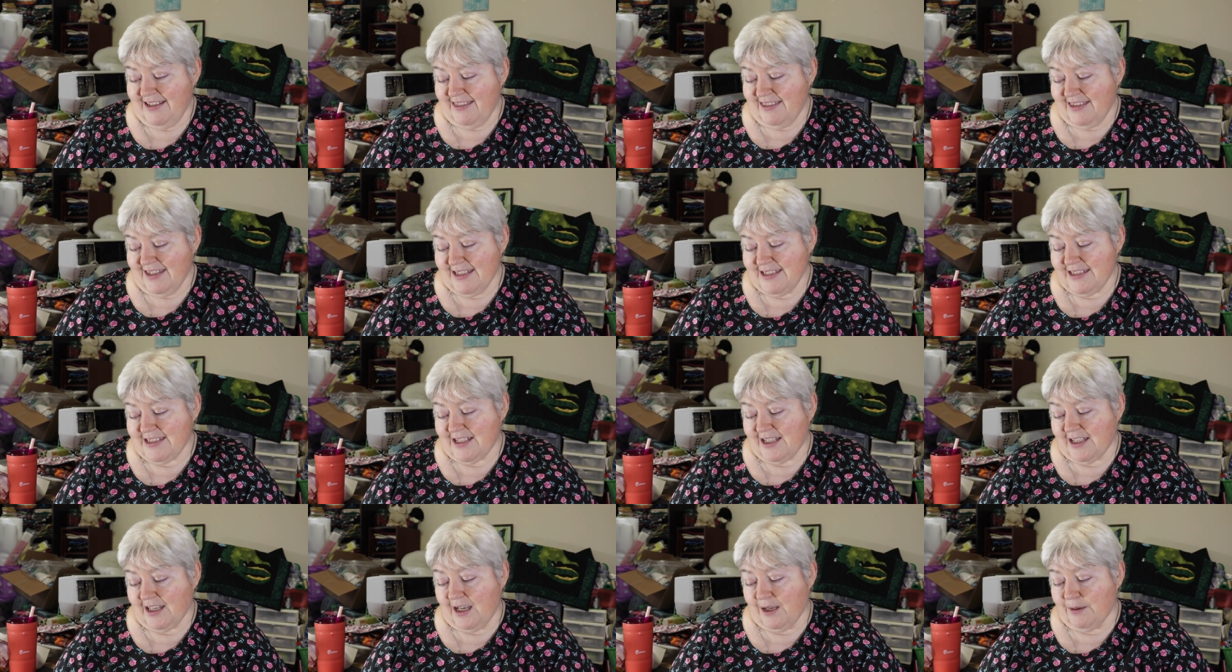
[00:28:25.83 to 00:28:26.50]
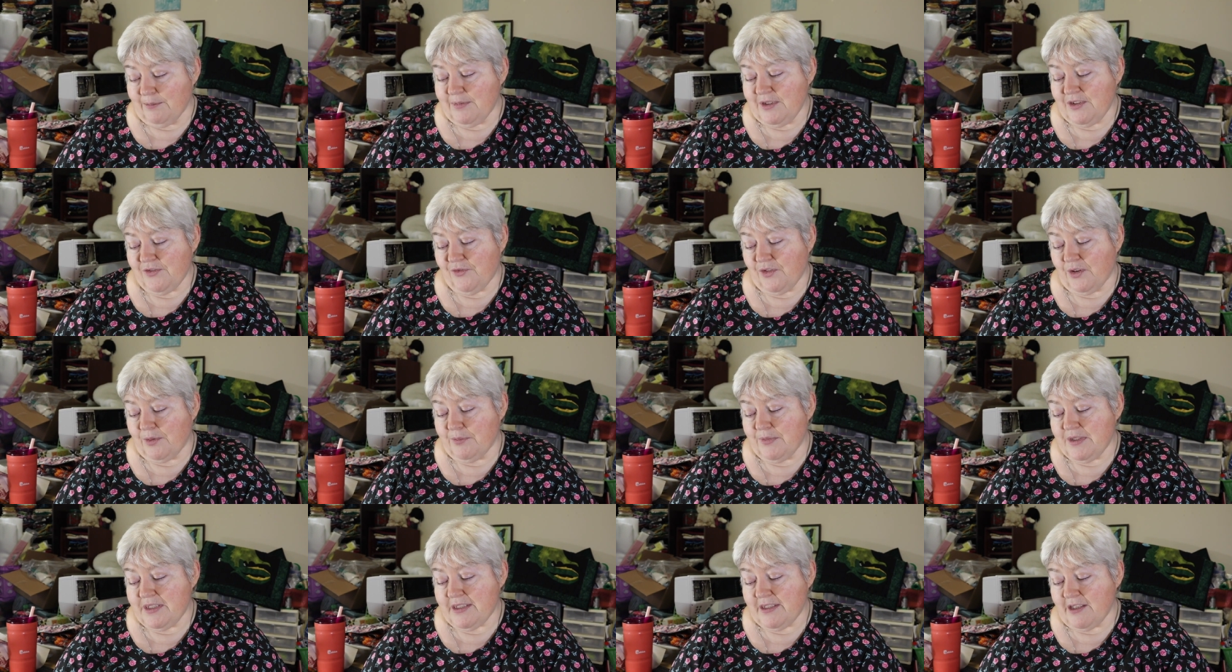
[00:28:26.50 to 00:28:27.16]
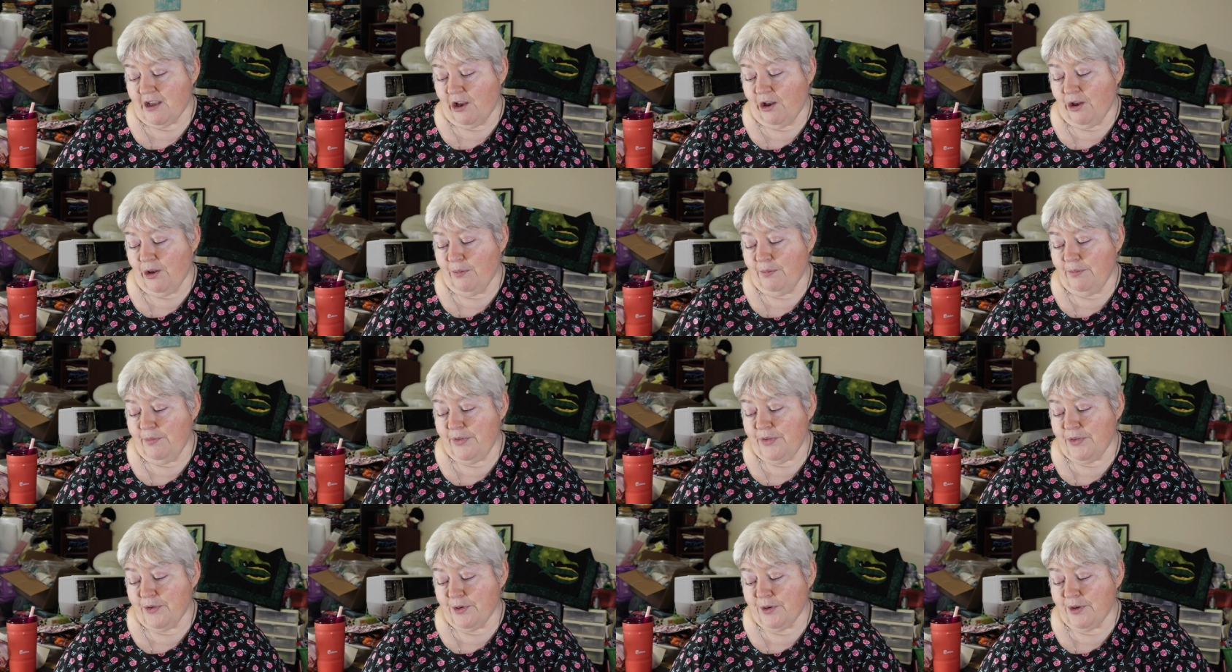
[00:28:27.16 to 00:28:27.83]
This comes from
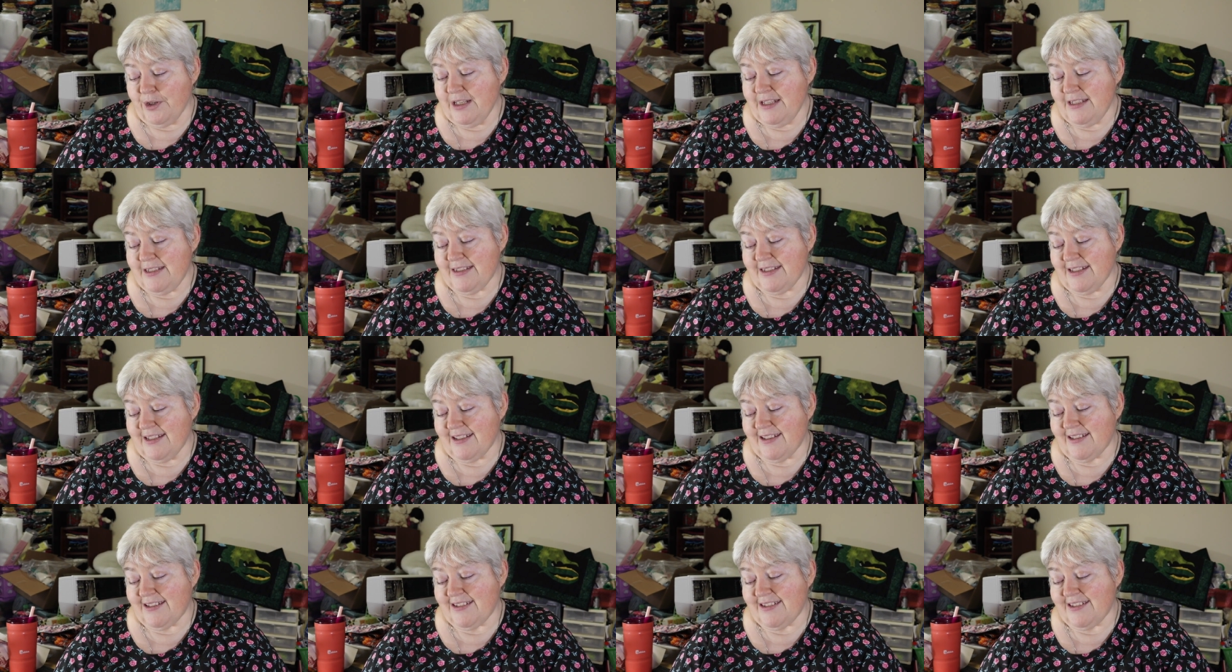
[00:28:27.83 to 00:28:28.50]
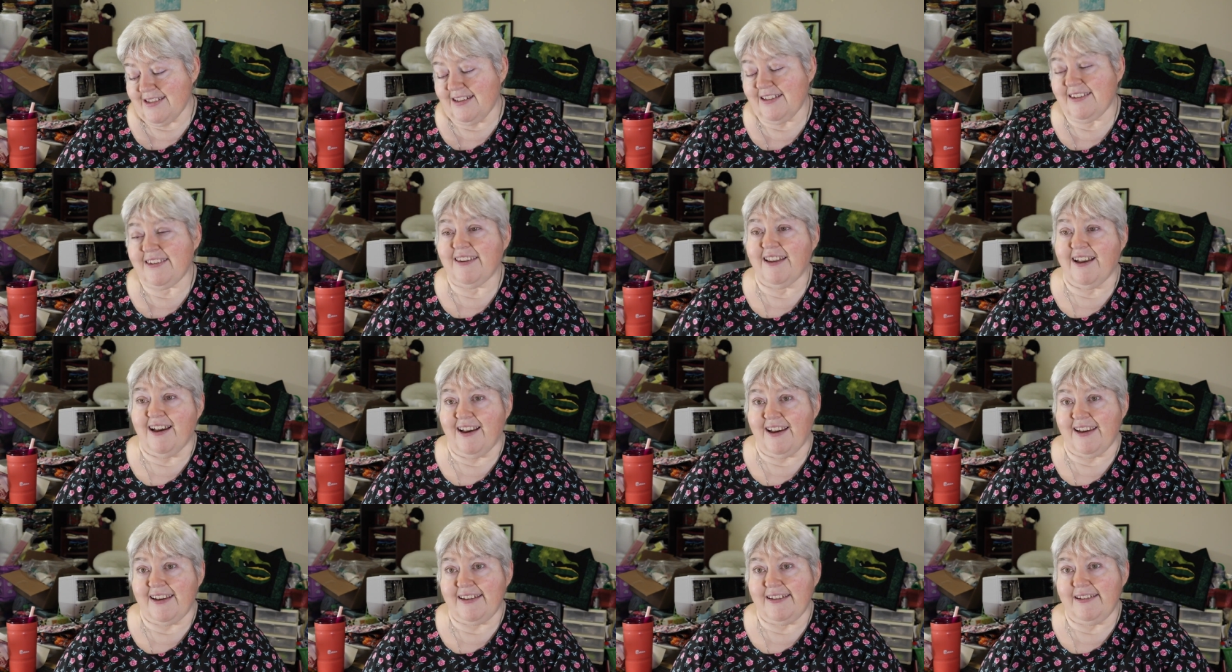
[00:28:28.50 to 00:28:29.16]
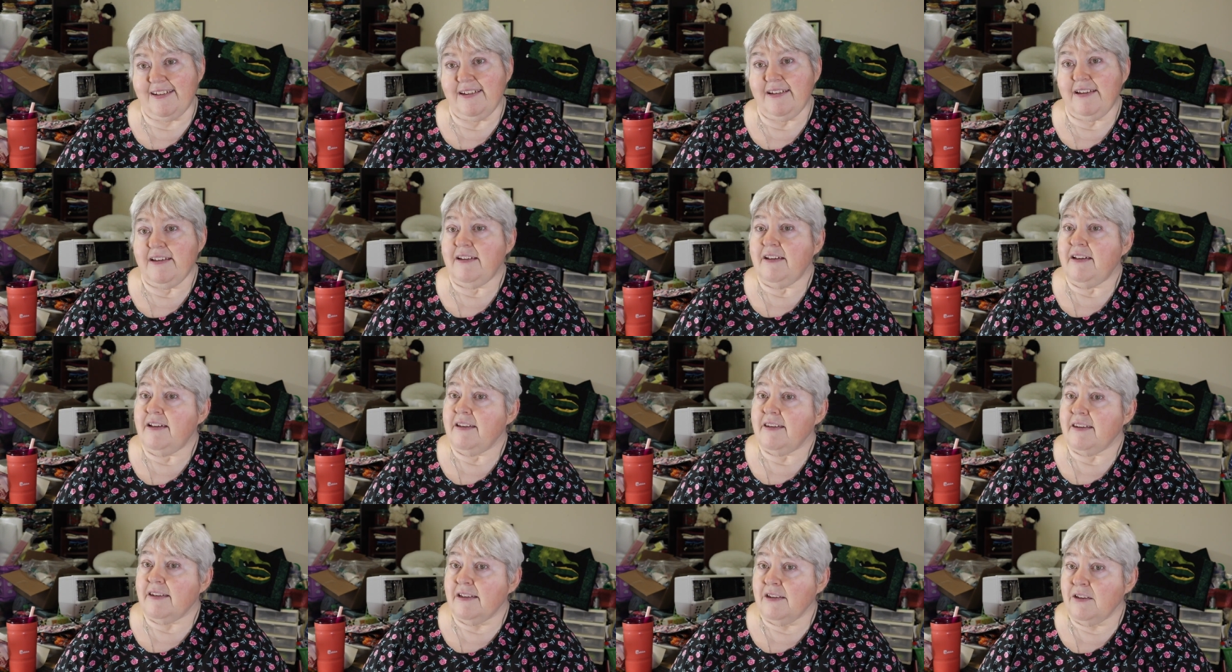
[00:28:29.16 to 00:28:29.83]
Psalm 36:9,
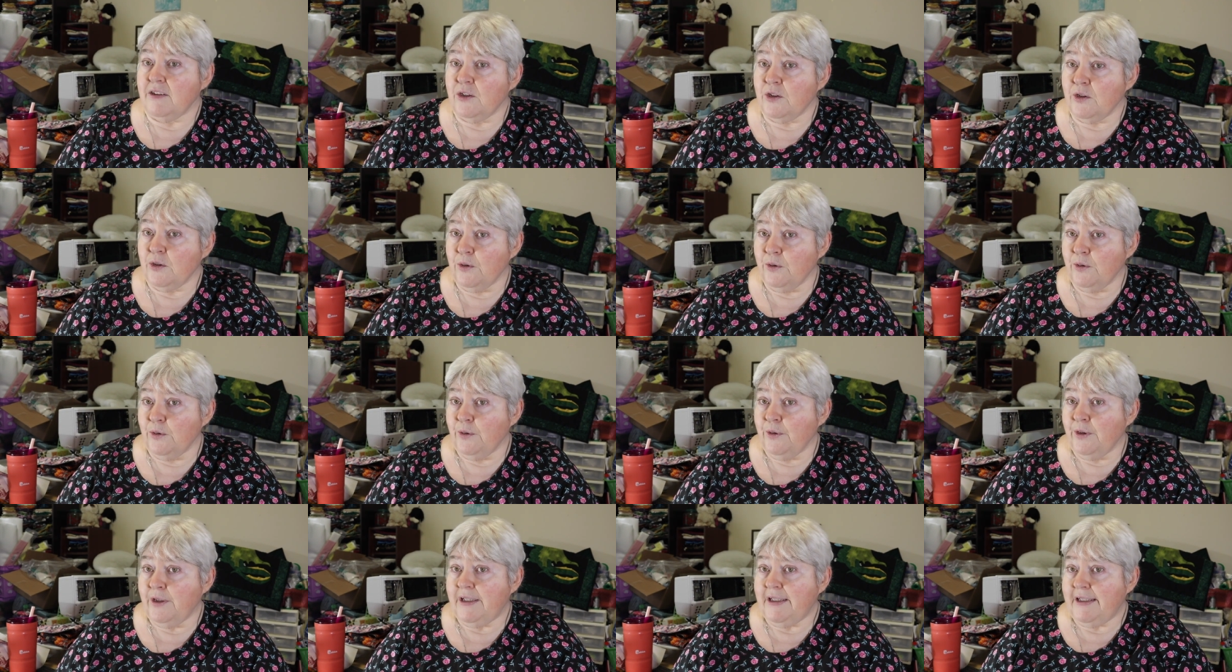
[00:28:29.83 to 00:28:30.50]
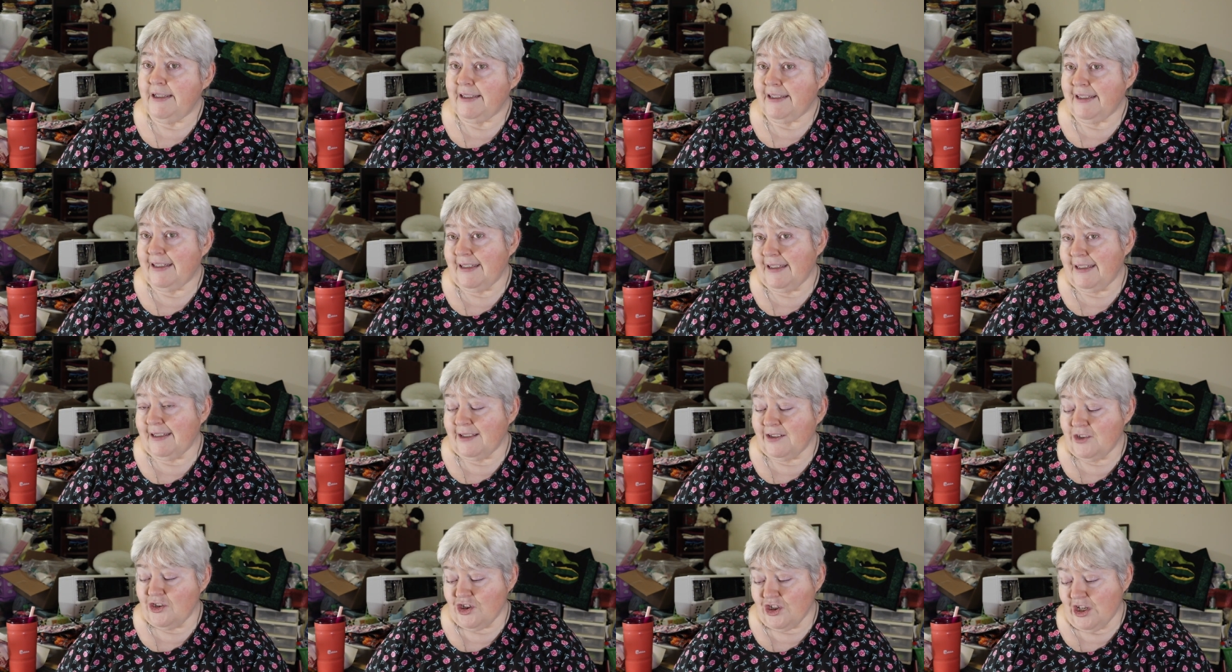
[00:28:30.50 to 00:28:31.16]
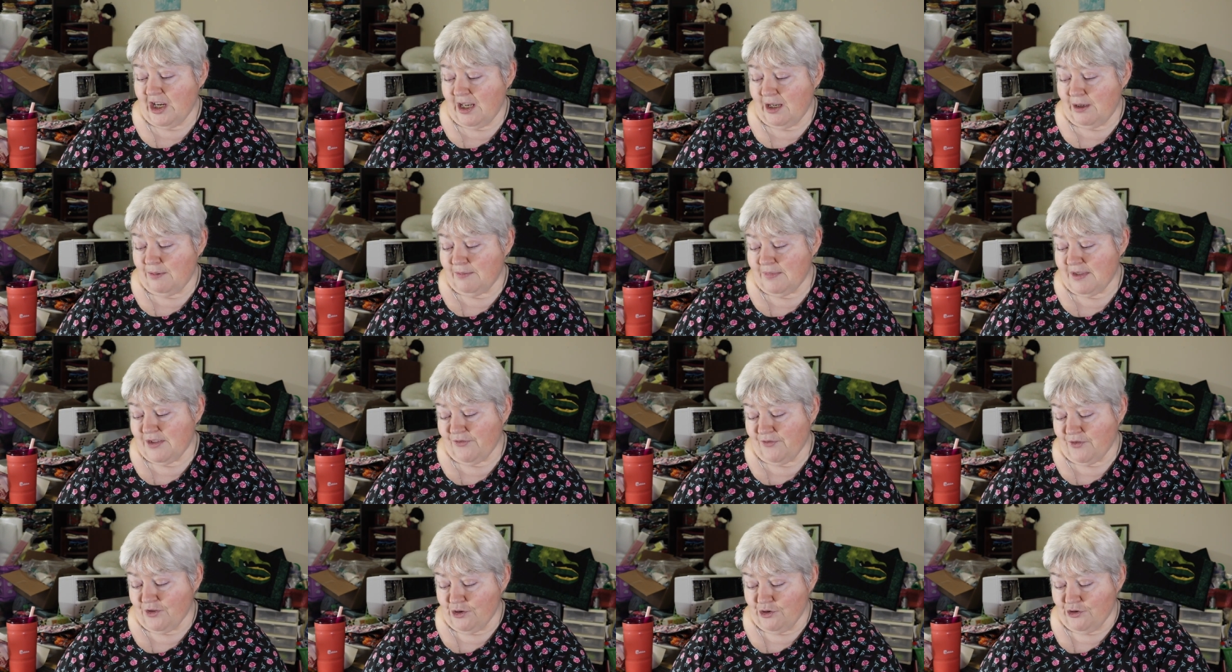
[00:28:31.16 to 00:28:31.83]
the New King
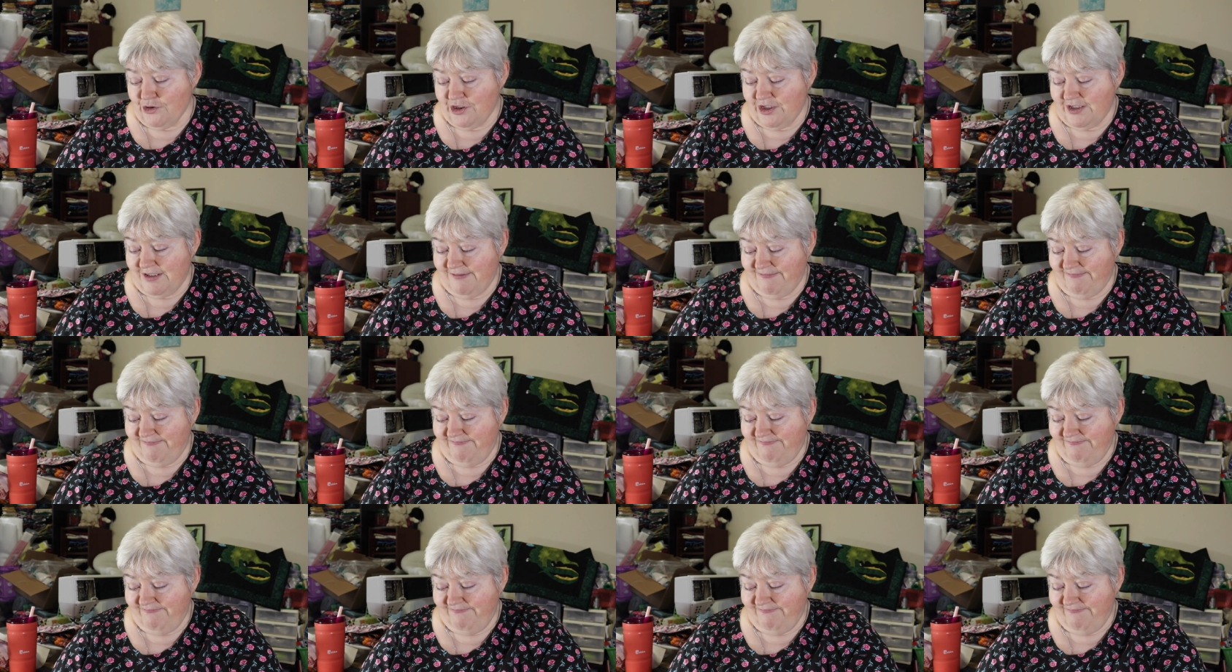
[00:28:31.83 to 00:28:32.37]
James Version.